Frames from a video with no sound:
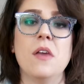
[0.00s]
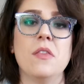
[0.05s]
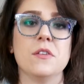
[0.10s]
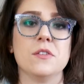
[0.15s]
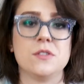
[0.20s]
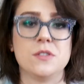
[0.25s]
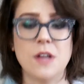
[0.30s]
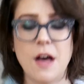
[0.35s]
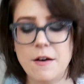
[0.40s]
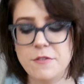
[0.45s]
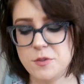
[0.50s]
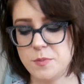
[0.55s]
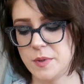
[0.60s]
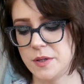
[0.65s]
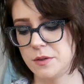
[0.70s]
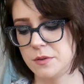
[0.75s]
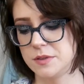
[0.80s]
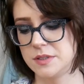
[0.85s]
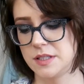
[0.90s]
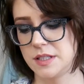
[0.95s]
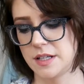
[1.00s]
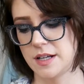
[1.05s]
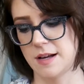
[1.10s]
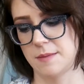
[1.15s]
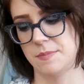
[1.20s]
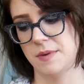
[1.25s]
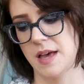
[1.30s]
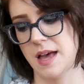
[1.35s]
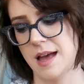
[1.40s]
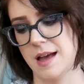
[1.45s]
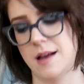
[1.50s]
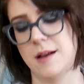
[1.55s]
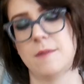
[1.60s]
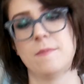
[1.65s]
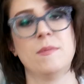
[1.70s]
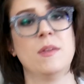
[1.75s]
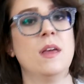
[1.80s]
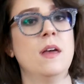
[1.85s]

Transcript: the soft sprinkles in the cupcake,